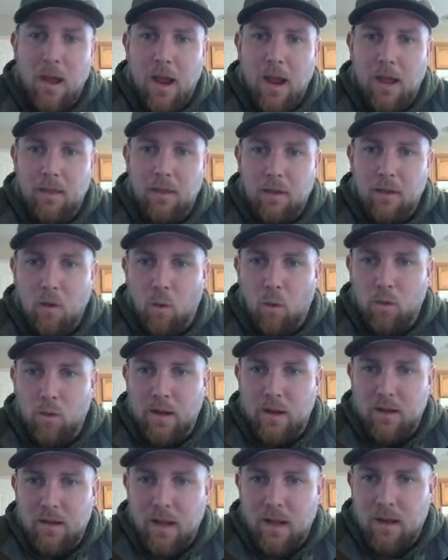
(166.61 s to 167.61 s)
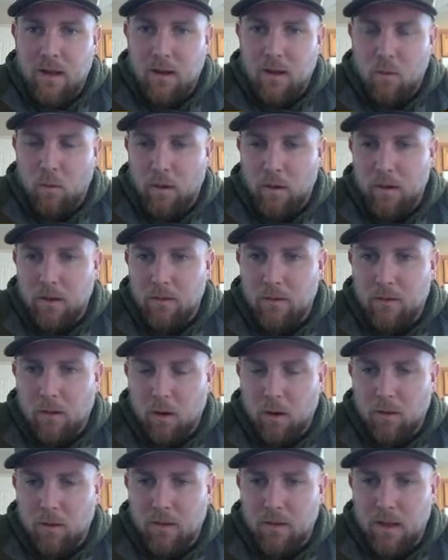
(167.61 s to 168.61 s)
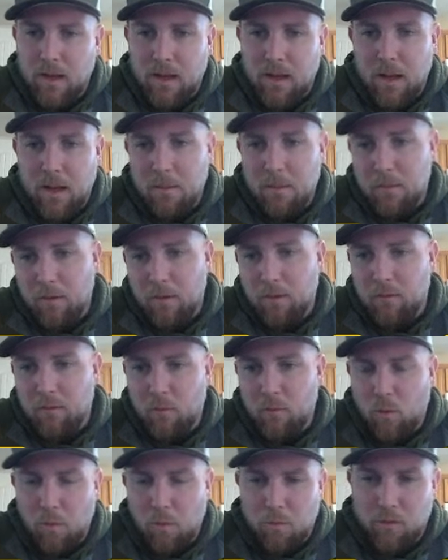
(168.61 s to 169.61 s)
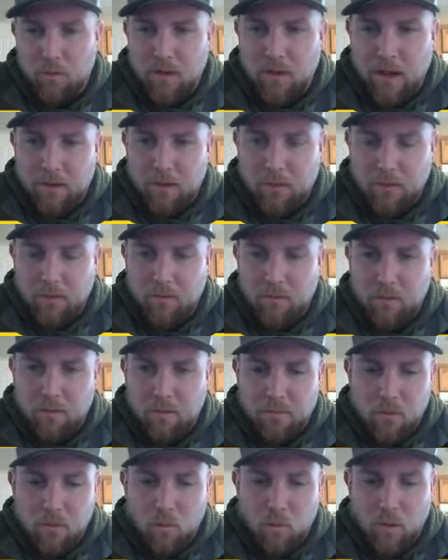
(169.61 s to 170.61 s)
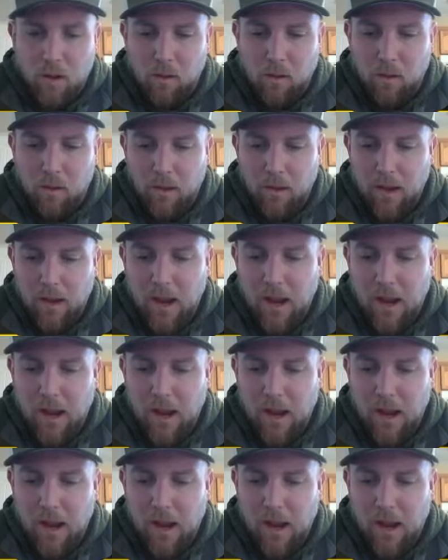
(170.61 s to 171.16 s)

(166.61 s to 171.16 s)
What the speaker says: And the Golgi tendon organs are the inhibitors or protectors, if you will.